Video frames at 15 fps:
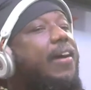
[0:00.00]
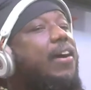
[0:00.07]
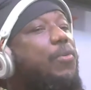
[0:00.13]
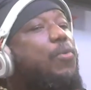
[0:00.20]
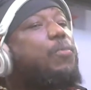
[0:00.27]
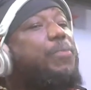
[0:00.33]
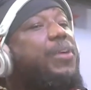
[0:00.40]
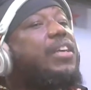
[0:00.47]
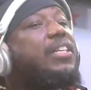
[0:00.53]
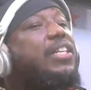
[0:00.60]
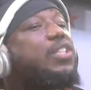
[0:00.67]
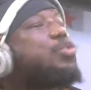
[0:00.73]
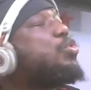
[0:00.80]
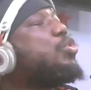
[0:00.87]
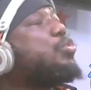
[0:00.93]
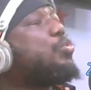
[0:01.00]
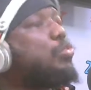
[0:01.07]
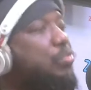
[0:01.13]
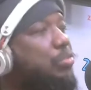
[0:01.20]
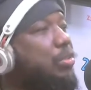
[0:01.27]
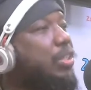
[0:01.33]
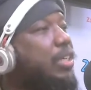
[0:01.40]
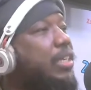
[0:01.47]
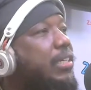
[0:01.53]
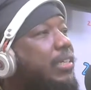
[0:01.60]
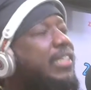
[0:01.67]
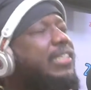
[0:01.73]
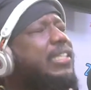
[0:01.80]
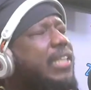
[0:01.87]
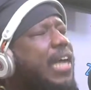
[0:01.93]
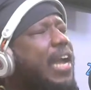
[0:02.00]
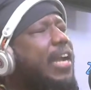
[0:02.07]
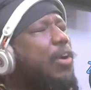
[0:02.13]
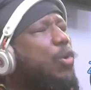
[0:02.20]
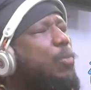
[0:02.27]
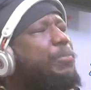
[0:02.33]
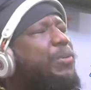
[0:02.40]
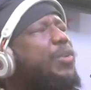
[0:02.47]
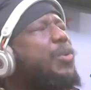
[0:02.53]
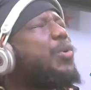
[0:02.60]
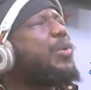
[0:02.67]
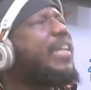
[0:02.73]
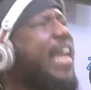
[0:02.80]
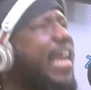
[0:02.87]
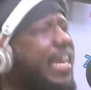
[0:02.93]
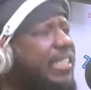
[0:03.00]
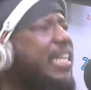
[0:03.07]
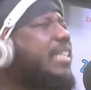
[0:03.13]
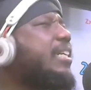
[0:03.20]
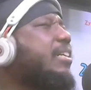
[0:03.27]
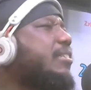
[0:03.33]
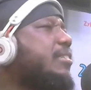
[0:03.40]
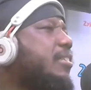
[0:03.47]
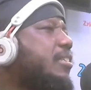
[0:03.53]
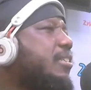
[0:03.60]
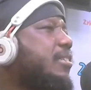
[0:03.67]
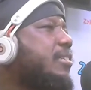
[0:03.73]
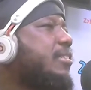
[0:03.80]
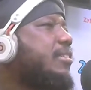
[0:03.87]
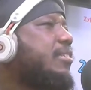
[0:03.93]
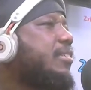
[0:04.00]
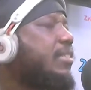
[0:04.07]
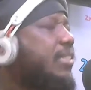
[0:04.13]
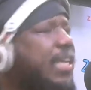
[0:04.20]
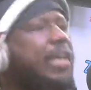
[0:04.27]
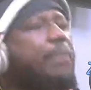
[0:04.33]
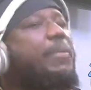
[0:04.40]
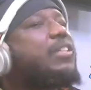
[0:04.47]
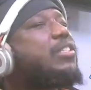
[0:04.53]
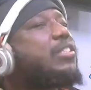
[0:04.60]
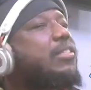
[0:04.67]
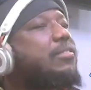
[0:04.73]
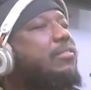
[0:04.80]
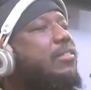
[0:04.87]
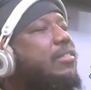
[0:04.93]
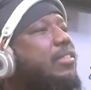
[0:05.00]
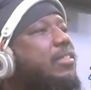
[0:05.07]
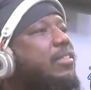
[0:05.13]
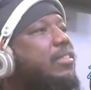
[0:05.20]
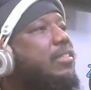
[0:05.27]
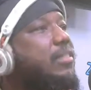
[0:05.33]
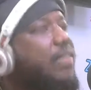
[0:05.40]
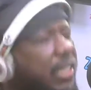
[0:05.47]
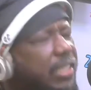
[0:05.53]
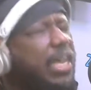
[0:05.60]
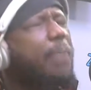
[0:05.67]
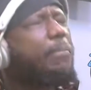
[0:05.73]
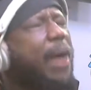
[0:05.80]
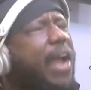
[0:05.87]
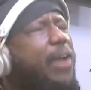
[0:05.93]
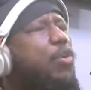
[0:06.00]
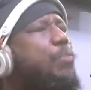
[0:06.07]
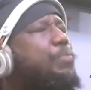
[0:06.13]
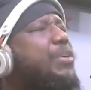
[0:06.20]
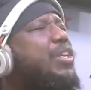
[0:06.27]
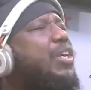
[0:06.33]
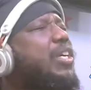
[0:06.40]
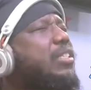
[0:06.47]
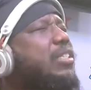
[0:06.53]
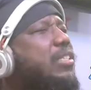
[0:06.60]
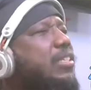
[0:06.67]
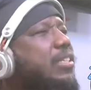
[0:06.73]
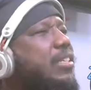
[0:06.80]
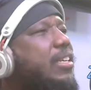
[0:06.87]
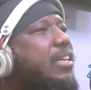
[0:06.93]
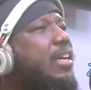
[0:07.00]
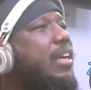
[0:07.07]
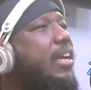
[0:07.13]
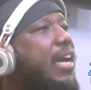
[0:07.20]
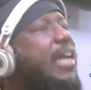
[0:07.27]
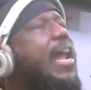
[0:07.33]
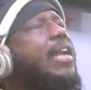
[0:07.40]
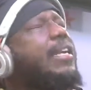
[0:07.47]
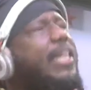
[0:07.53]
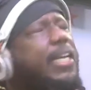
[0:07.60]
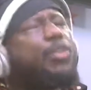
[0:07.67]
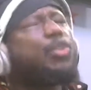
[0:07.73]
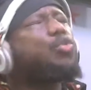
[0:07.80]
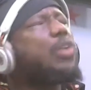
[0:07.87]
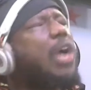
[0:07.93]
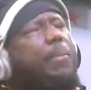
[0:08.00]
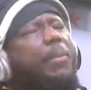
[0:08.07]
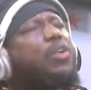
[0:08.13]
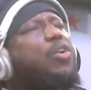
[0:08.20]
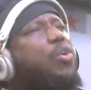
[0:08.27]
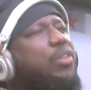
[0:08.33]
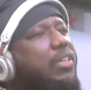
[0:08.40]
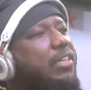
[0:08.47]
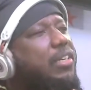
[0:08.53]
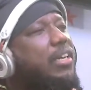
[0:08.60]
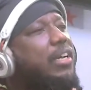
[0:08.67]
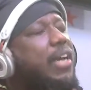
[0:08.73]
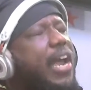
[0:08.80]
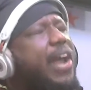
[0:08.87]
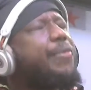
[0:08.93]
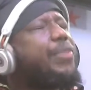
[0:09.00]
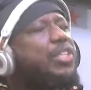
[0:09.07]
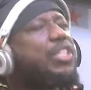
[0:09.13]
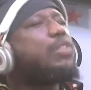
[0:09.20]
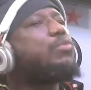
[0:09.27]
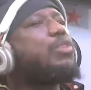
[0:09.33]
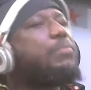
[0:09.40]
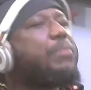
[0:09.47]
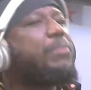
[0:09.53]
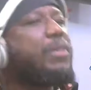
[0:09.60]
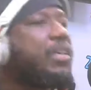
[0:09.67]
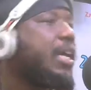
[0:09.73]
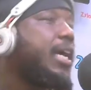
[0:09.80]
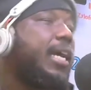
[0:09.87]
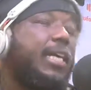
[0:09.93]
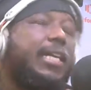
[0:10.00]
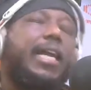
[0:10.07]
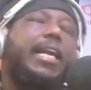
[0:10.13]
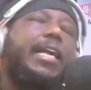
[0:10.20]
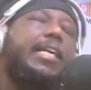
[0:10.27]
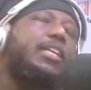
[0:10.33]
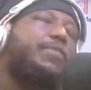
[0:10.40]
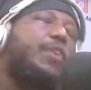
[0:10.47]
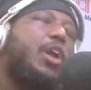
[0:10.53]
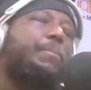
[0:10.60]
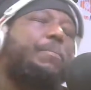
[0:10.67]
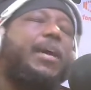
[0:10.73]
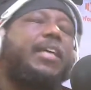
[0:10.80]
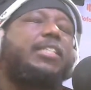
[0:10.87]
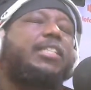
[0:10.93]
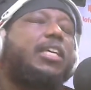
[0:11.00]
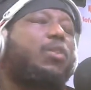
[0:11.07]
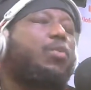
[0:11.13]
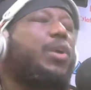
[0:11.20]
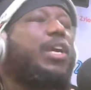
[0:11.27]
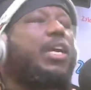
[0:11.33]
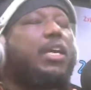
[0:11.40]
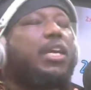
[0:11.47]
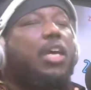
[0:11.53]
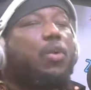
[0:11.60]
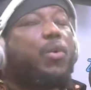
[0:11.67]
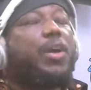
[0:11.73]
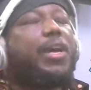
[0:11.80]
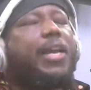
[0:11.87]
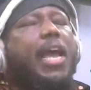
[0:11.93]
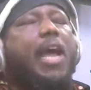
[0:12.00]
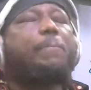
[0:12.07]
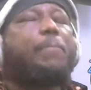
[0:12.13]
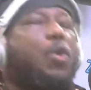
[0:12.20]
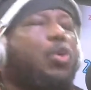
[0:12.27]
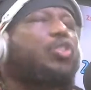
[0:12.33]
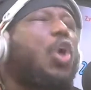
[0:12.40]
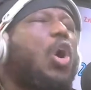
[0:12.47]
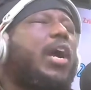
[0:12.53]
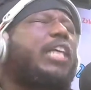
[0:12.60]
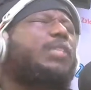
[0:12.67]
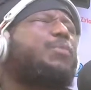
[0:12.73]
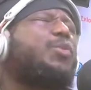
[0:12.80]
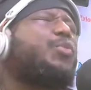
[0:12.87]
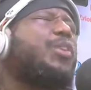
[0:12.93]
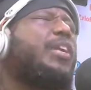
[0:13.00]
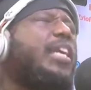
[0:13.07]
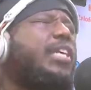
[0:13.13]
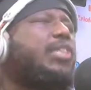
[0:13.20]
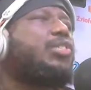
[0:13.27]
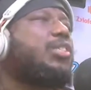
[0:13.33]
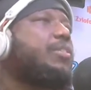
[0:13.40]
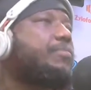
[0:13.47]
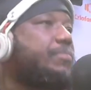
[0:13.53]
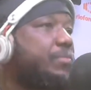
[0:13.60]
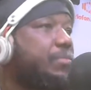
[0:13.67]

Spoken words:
we'll bring this to you. This is an opinionated segment. These are my opinions, and I need you to come along and reason with me. In another development, we hear Bulldog has been released.